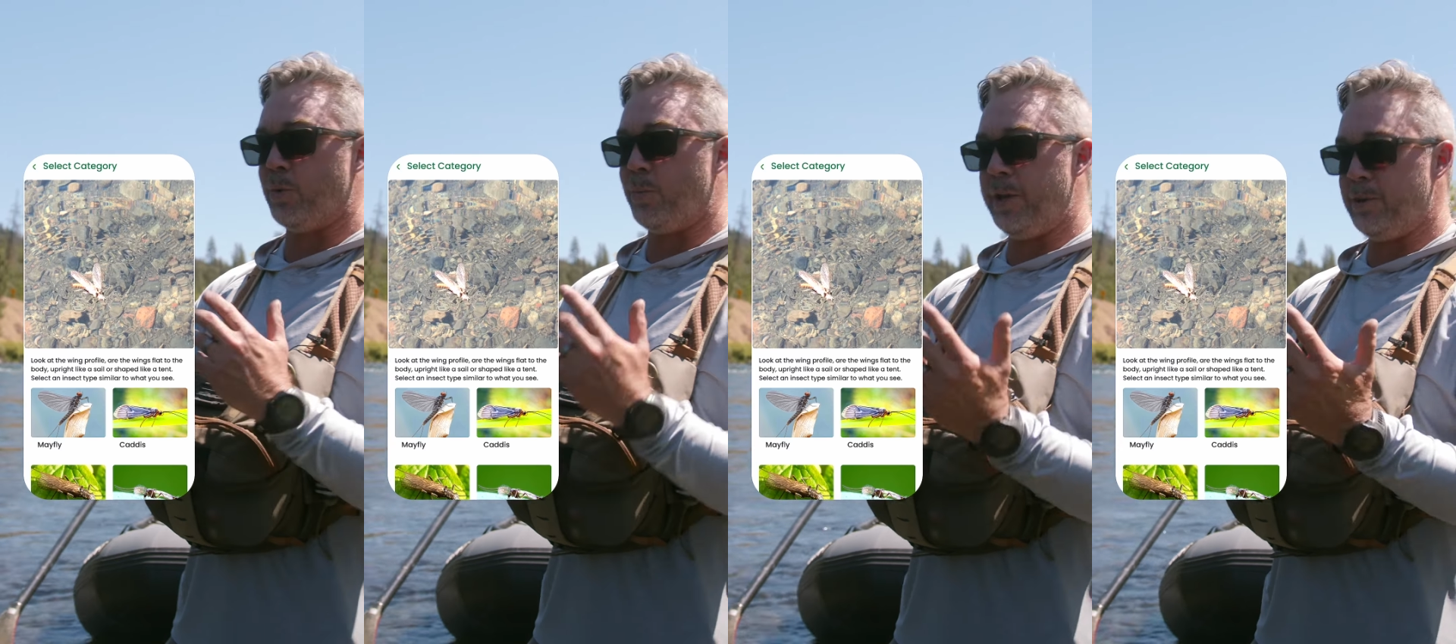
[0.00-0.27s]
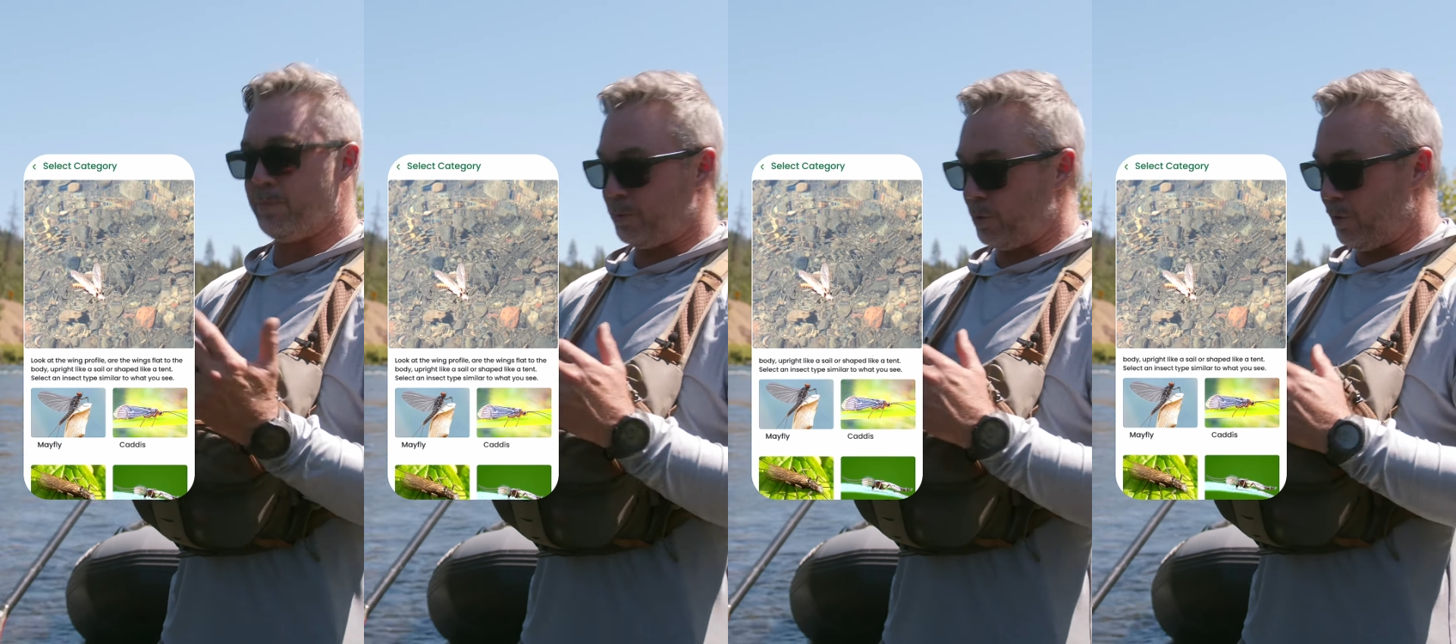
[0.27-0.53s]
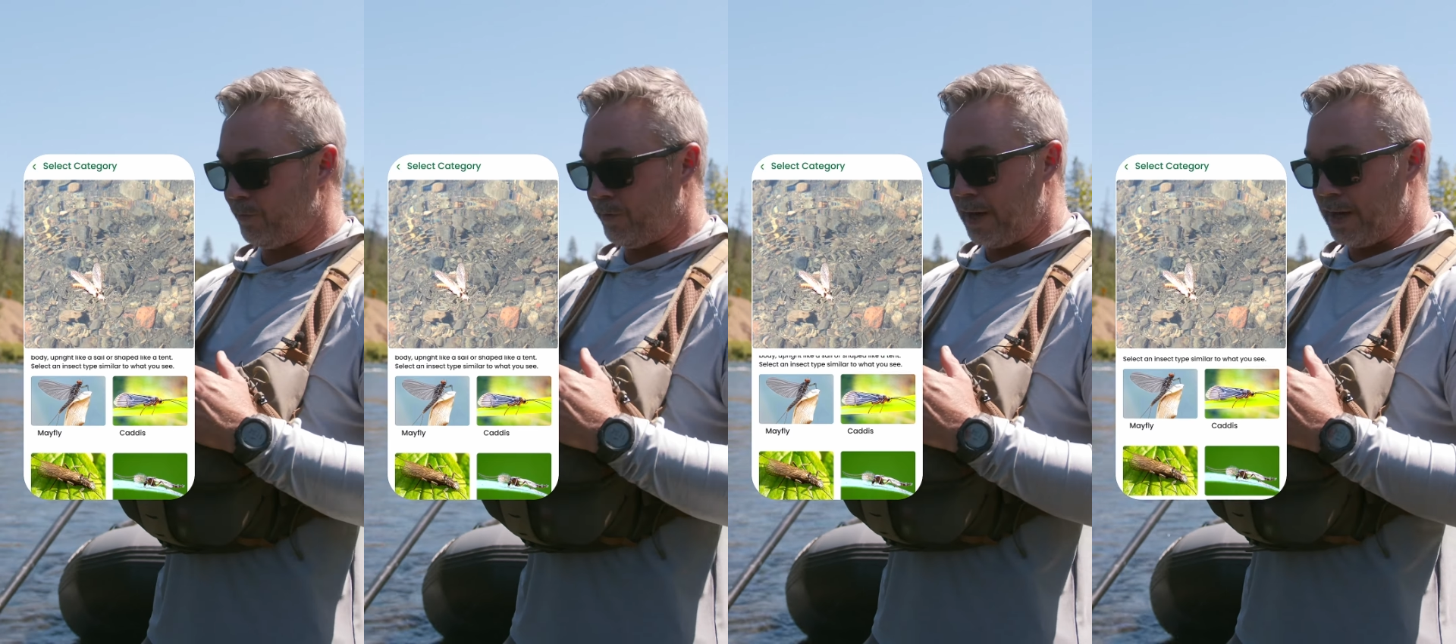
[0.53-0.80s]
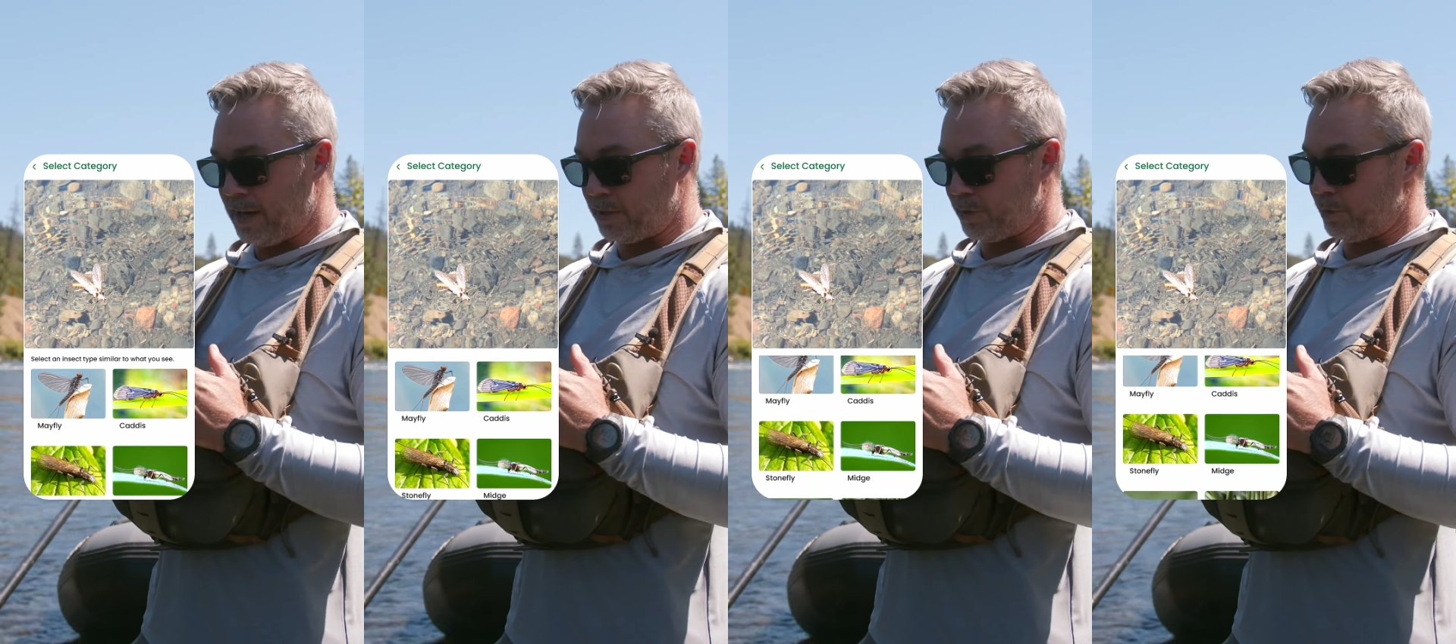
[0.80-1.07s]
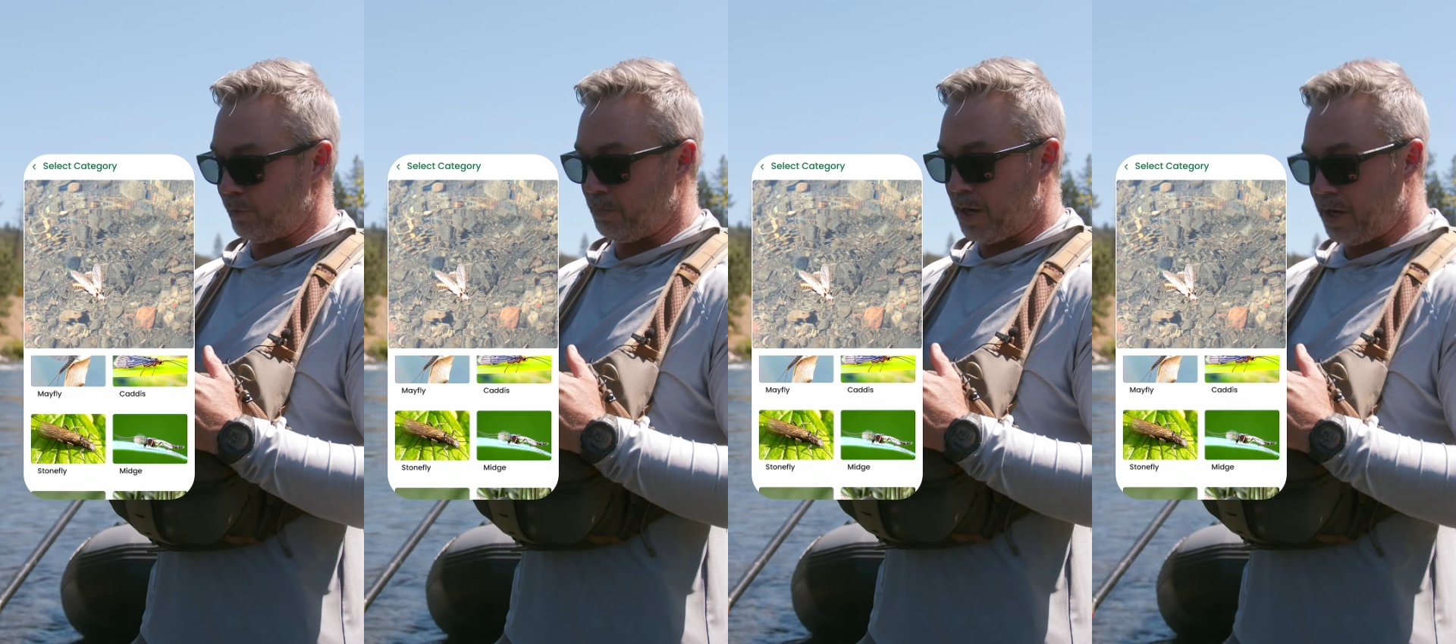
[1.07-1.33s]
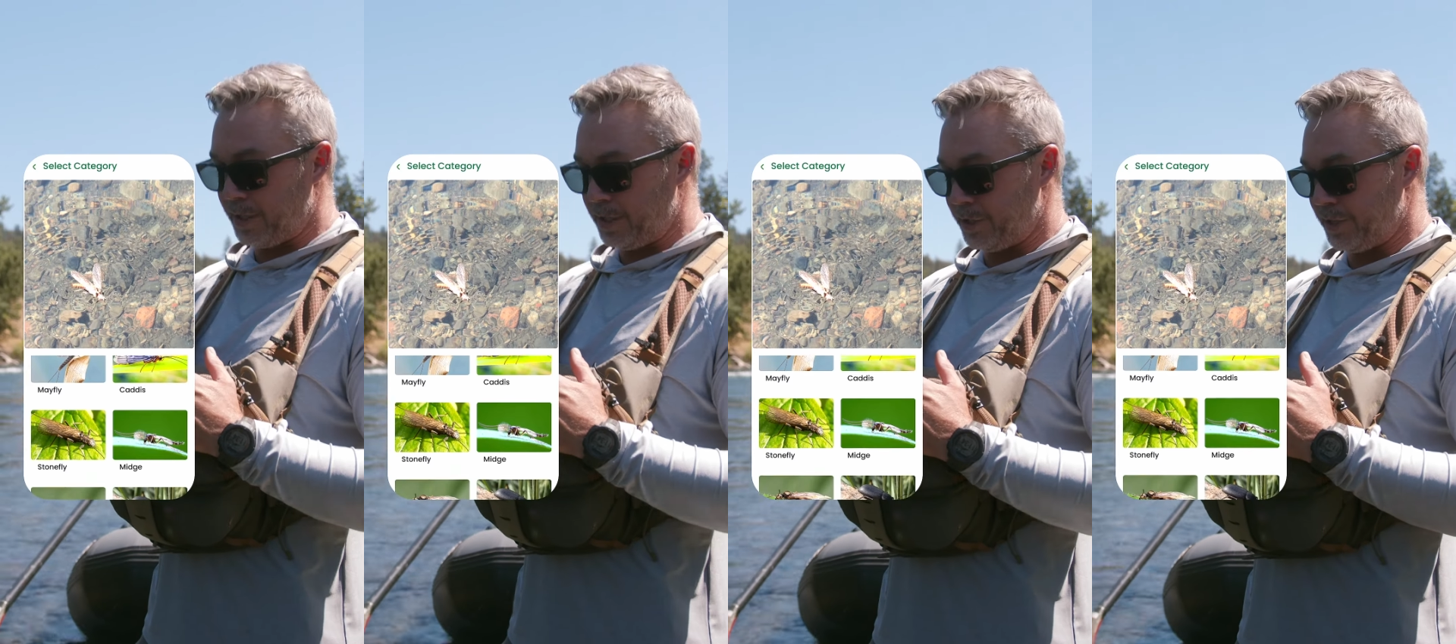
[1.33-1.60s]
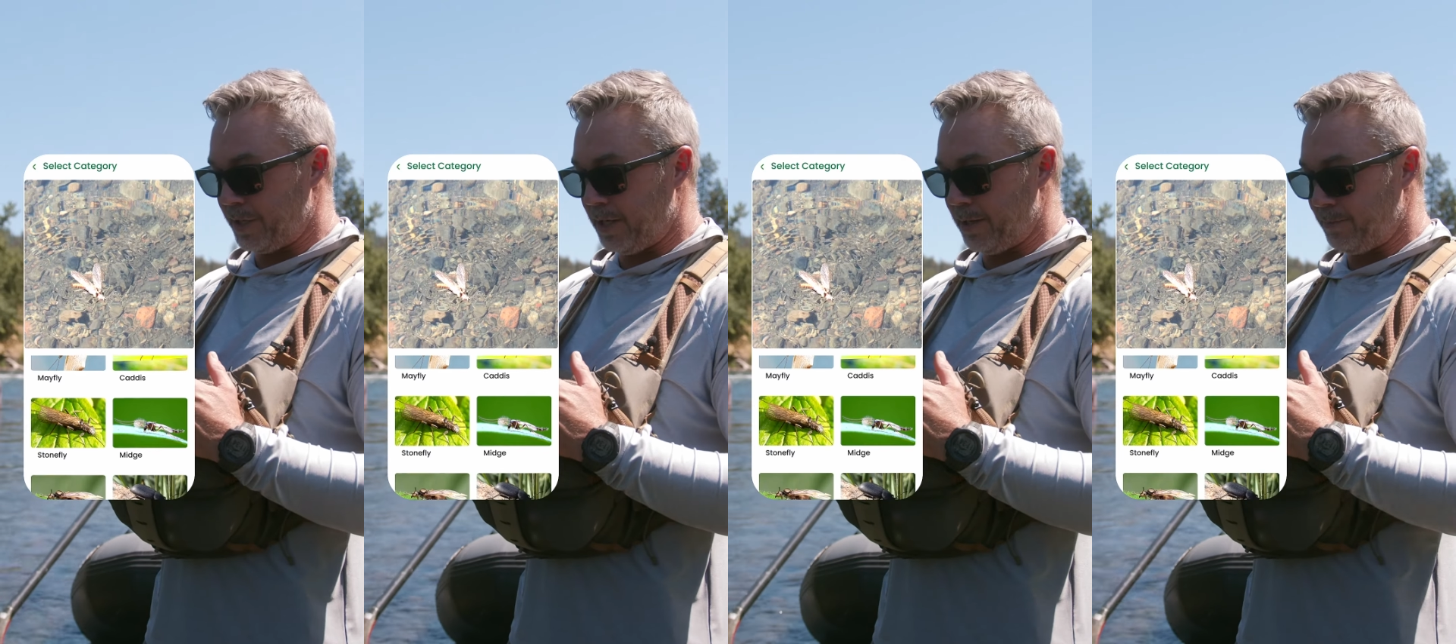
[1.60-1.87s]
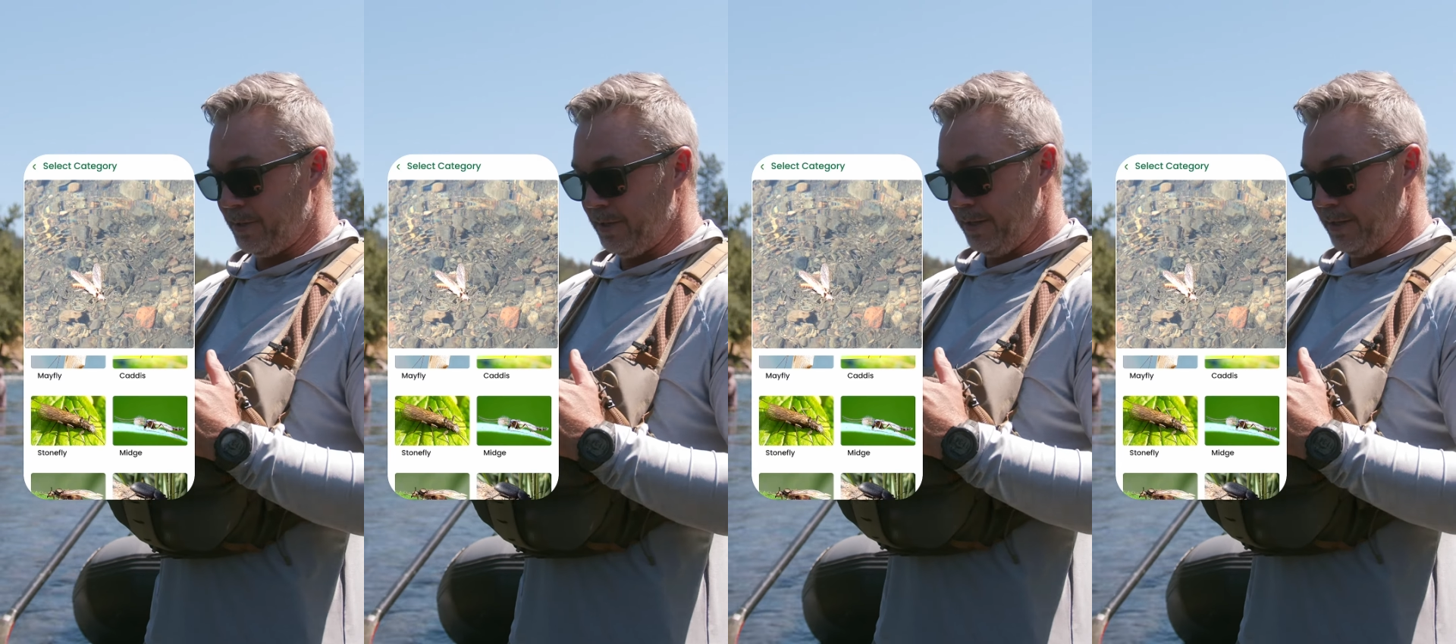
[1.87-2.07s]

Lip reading: wing profile or the body shape.